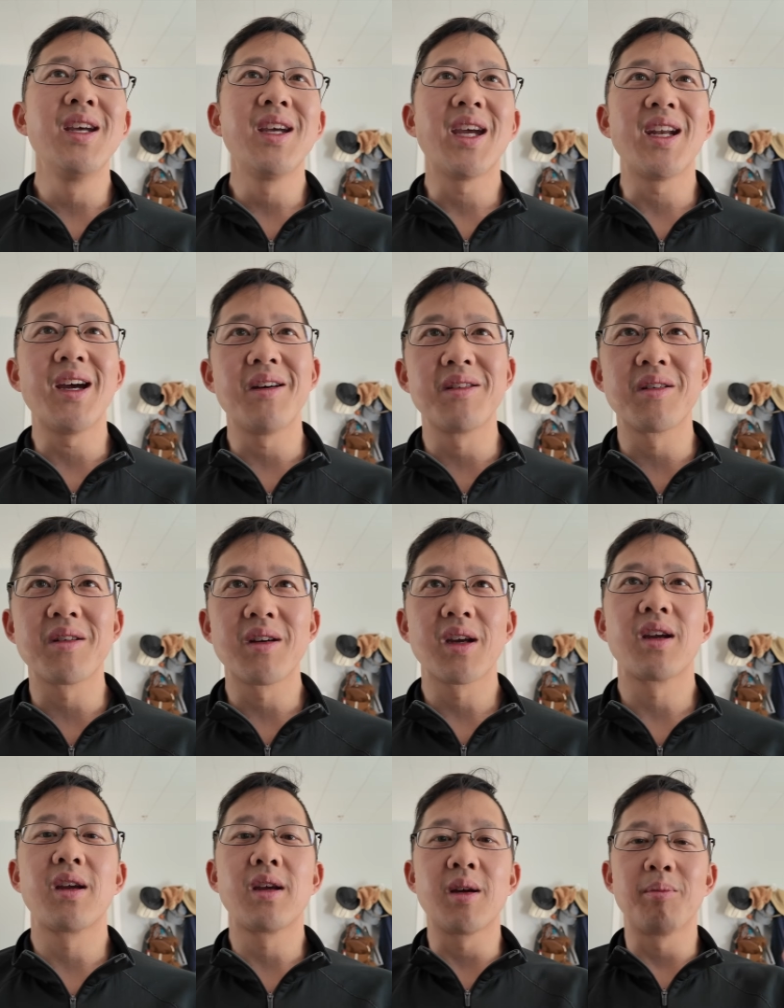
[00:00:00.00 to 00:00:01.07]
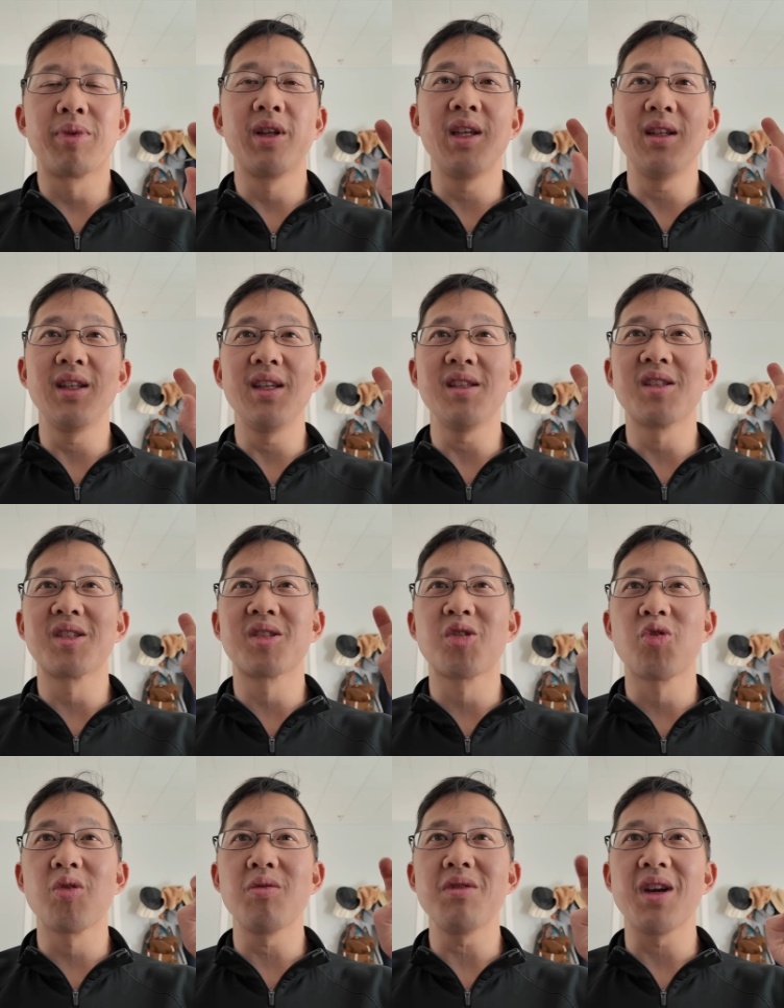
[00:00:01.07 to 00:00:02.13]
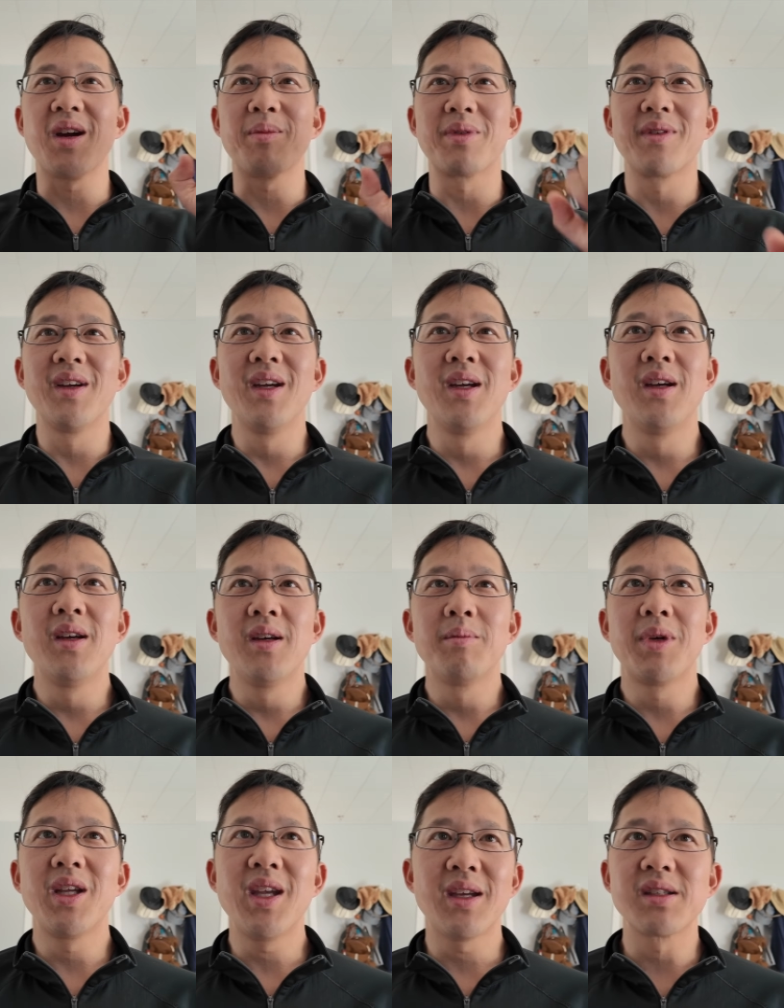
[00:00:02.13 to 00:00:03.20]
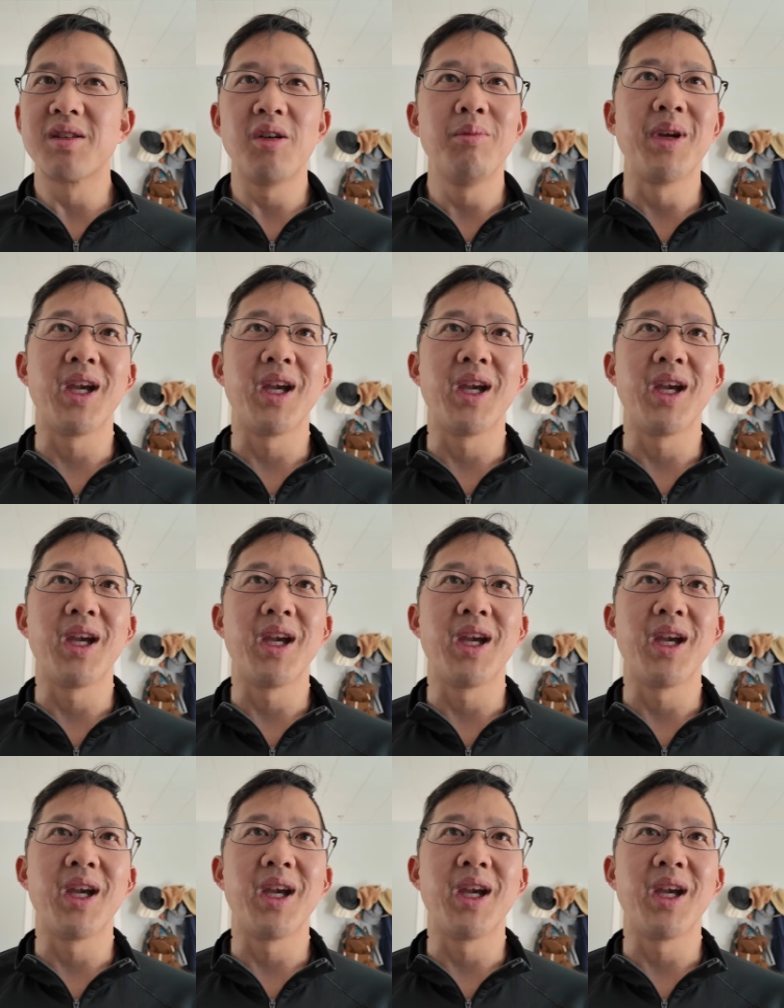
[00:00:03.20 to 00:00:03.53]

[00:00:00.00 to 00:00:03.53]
and how they're completely screwed up, but he has no